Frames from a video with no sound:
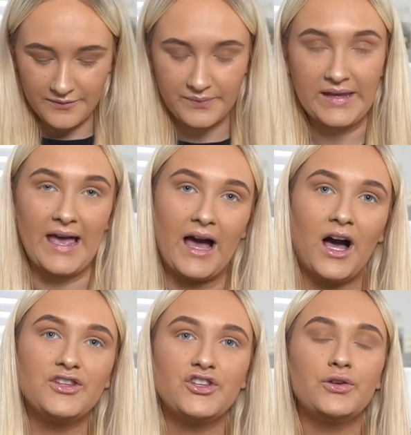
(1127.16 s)
But yeah,
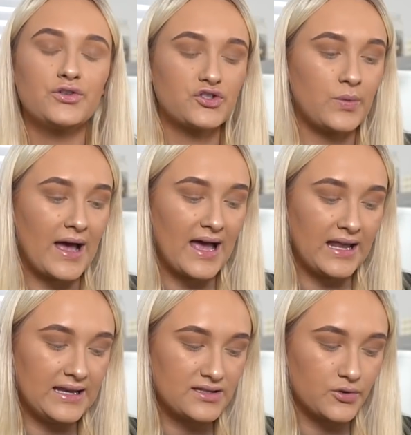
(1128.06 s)
I do swear
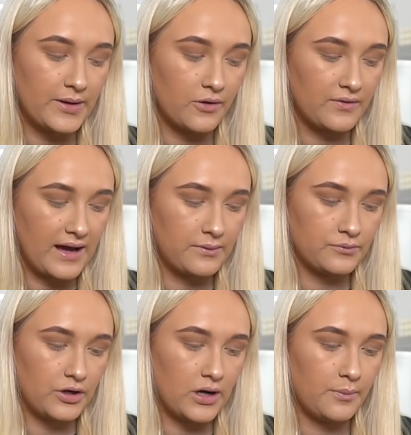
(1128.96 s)
a little bit off
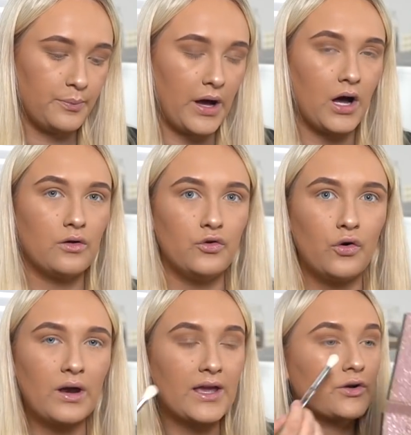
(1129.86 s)
camera, but
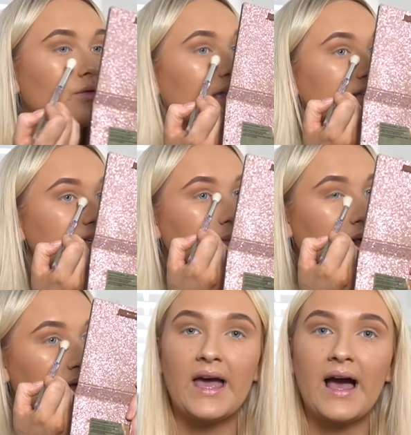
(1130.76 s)
not like crazy
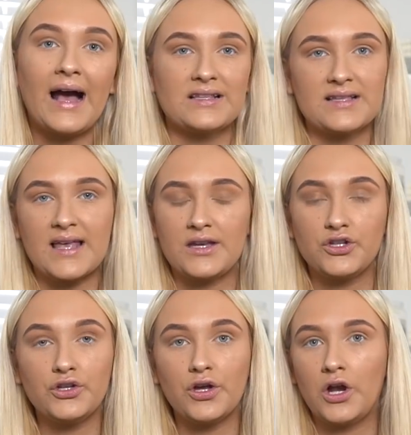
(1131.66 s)
amount. Yeah, as I said,
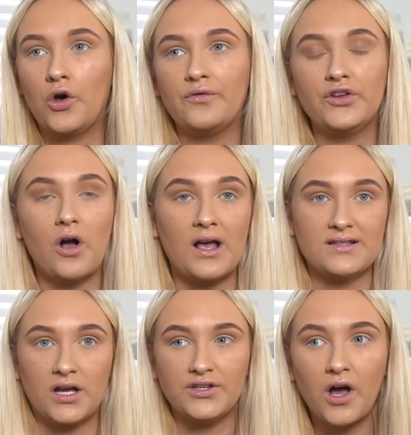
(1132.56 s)
a lot of you guys
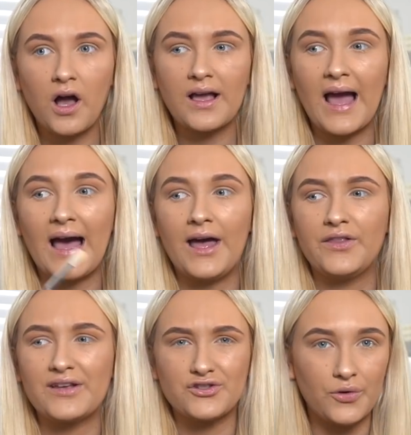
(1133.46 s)
are young
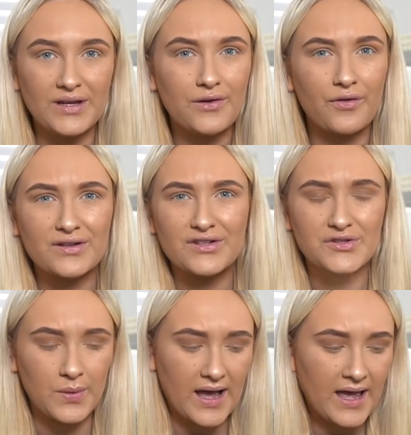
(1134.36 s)
and there's no need for us to
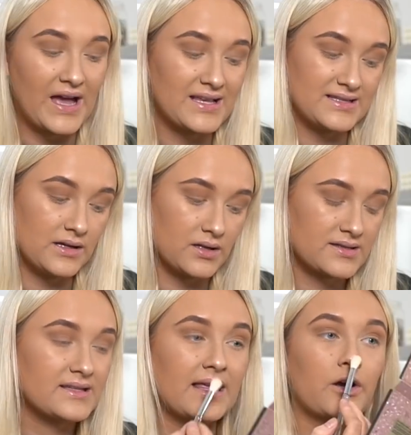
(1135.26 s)
swear. That is the
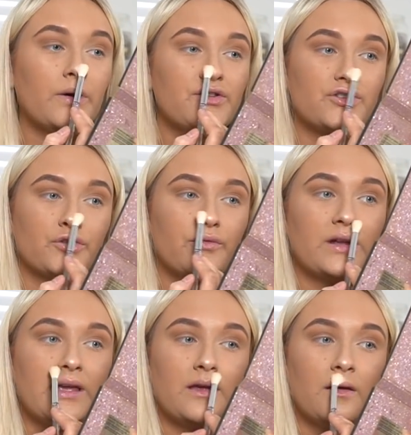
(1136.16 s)
answer to that question. Not
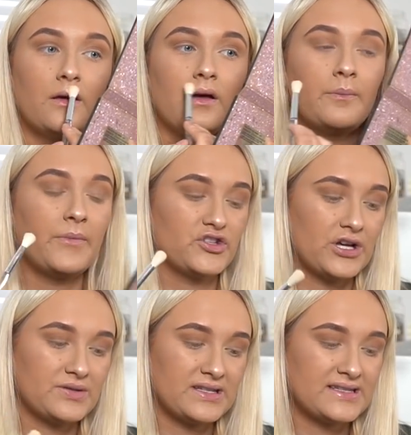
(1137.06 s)
really much
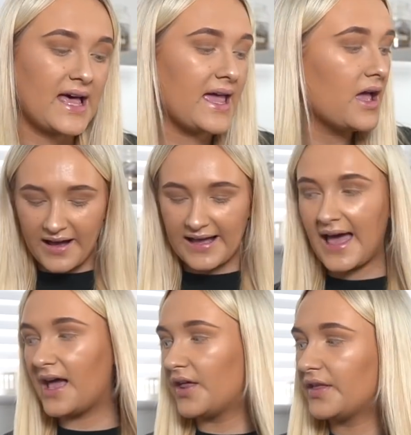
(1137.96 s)
else to say.
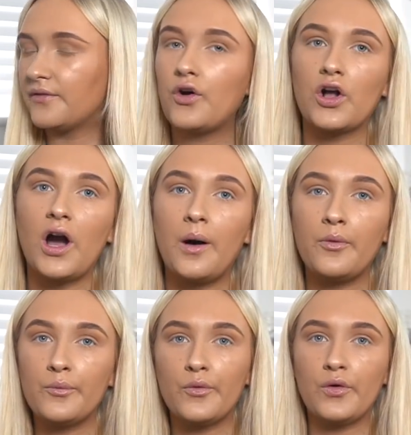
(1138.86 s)
Okay, I think I've got a
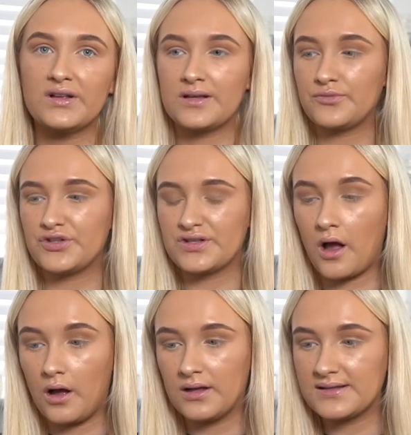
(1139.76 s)
couple more assumptions
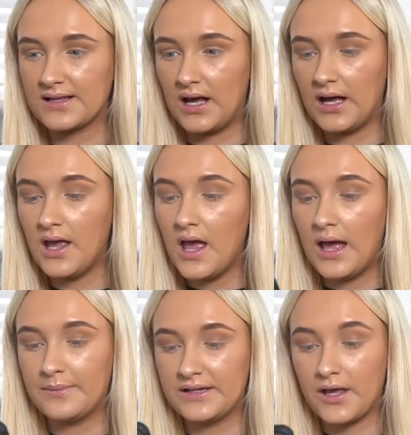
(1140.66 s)
to answer. I'm
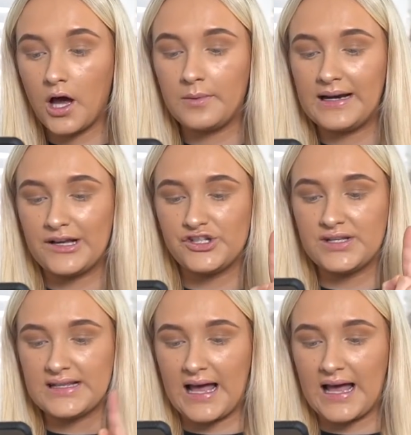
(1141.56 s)
gonna curl my lashes